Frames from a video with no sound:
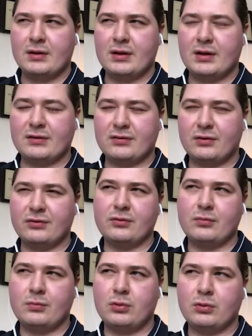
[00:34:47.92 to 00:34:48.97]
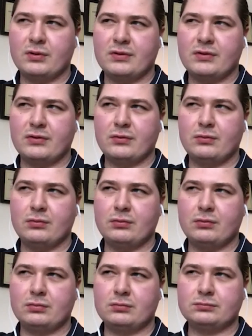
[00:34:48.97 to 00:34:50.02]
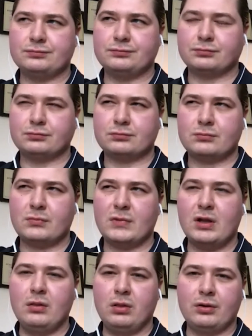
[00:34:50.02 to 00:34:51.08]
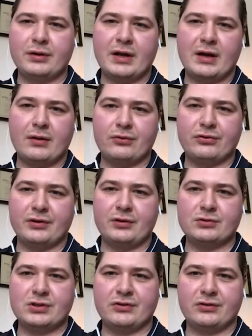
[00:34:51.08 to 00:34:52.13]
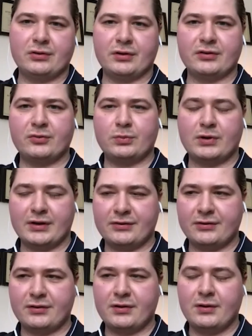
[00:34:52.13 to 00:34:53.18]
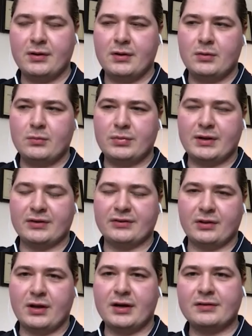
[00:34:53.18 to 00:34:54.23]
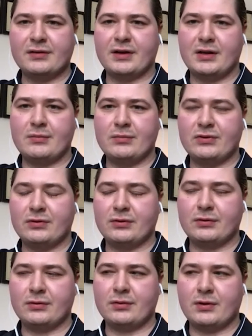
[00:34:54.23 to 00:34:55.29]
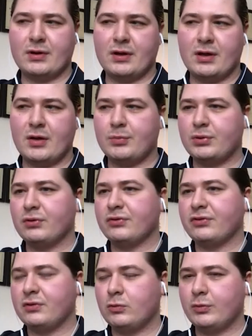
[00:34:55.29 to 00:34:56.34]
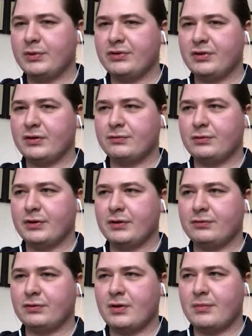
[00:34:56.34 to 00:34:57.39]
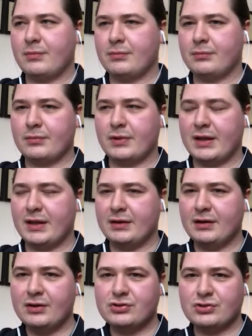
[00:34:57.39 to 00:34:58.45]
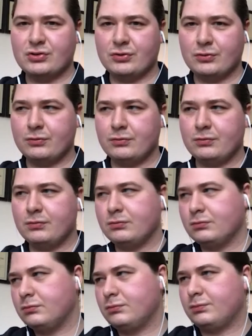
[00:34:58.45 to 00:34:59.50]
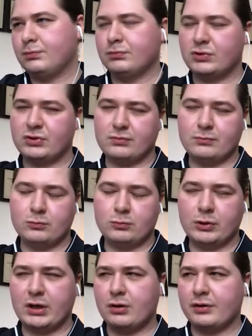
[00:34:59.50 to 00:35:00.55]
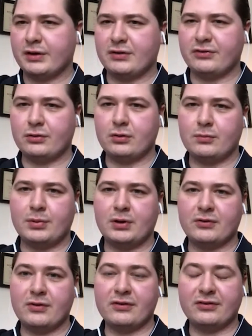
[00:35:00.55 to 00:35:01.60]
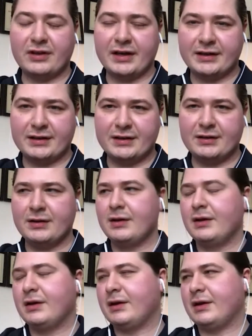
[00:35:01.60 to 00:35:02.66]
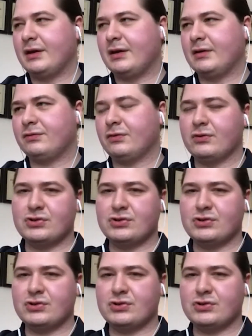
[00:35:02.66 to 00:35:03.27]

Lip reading: it's also important to learn how those energies are expressed, because a lot of times a person will be suffering from an issue regarding a certain part to the psyche, and for the